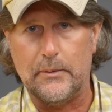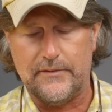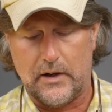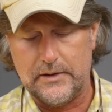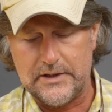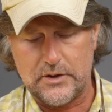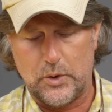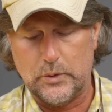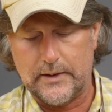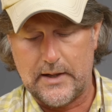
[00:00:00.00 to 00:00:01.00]
We've already
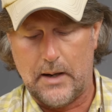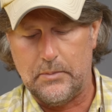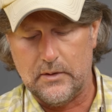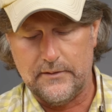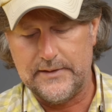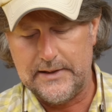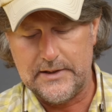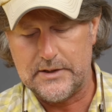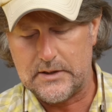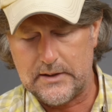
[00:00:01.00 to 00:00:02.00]
sold a couple of
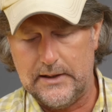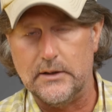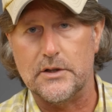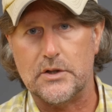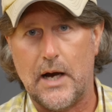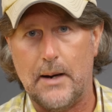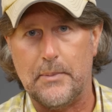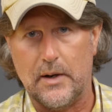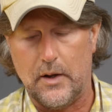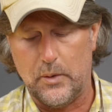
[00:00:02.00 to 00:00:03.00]
these in the shop
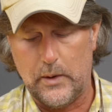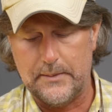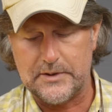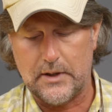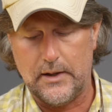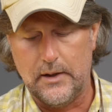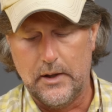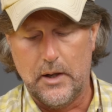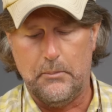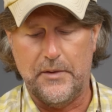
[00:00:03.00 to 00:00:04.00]
and on the website,
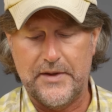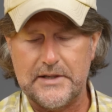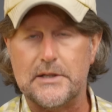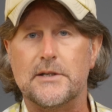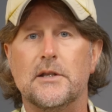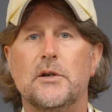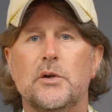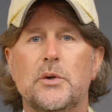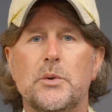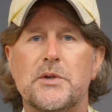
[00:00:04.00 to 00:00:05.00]
but this is the
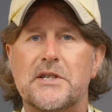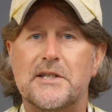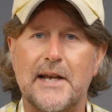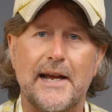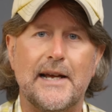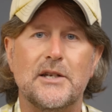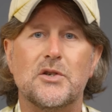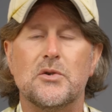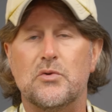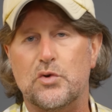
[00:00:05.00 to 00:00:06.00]
new
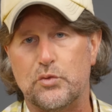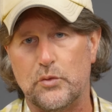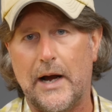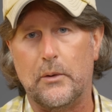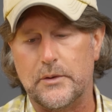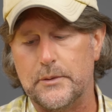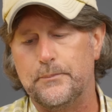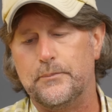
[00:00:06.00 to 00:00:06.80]
Sage Trout